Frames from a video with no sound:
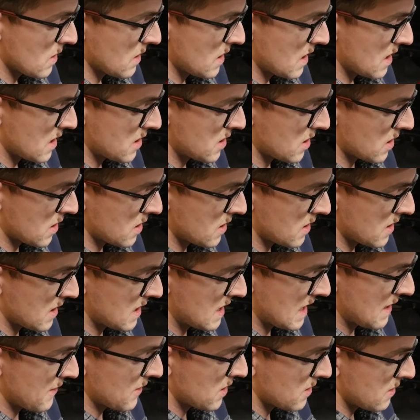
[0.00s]
let's just
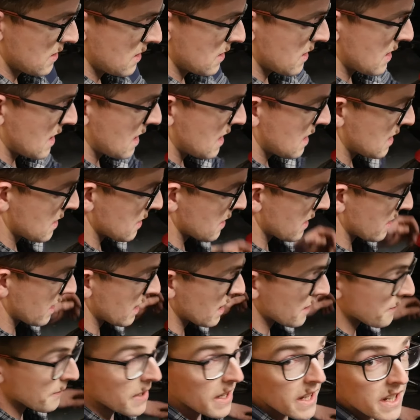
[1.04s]
demonstrate that.
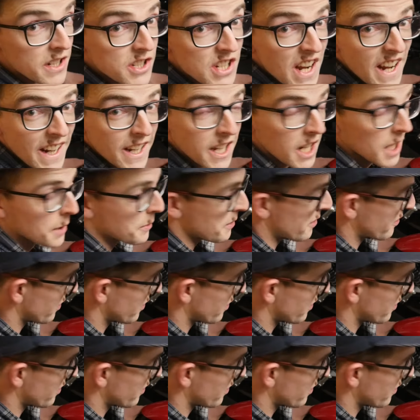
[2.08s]
I'm jacking up the